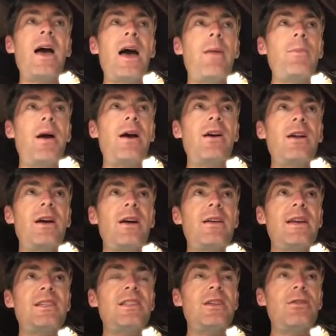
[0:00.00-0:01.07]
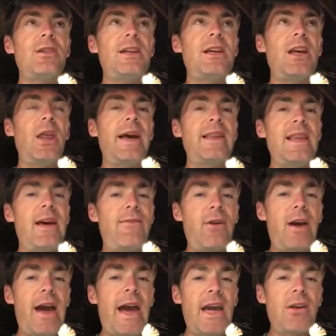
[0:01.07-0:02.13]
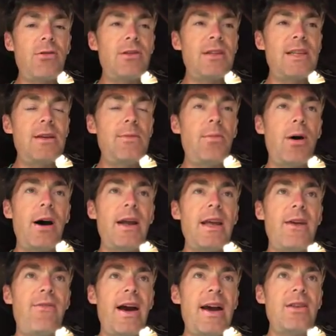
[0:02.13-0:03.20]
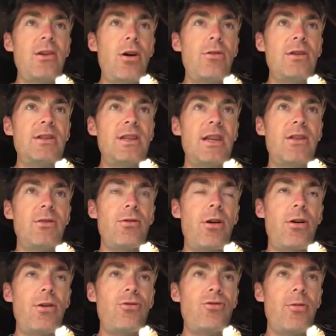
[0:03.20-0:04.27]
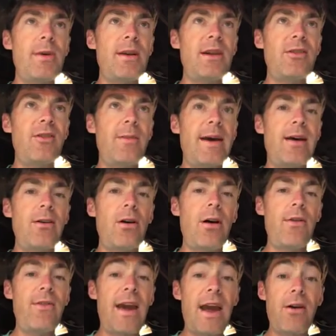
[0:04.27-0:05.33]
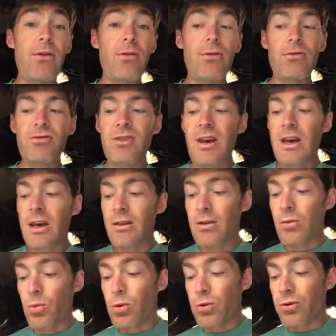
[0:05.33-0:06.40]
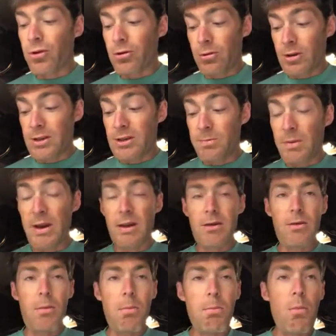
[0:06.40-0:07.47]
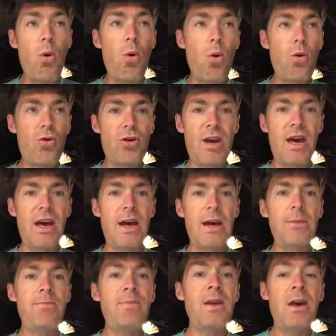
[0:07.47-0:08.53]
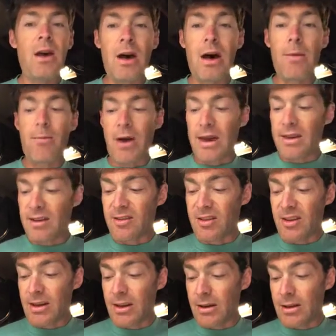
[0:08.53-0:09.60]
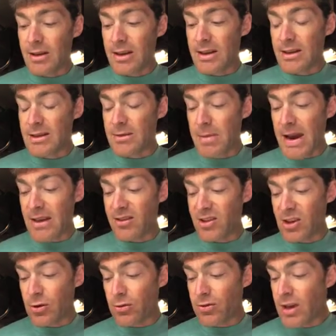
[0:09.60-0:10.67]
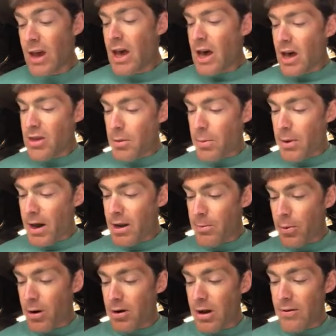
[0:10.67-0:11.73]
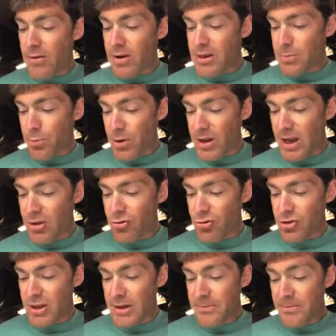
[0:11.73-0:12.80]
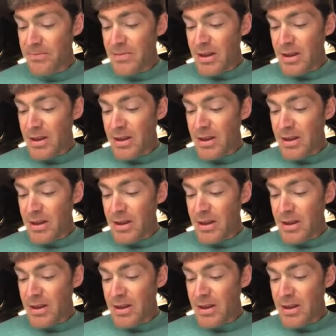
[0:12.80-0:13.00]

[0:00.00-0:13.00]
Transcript: I'm not going to necessarily collect that for accuracy, but if I notice that there are a tremendous amount of errors, then we'll certainly spend more time practicing these math skills. The bottom part of it is pretty interesting.